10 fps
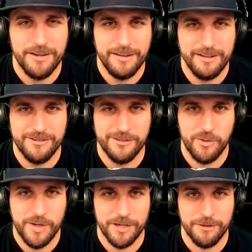is
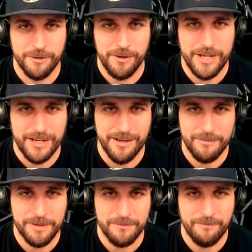square rooting a
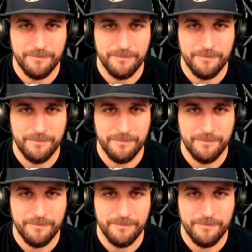number.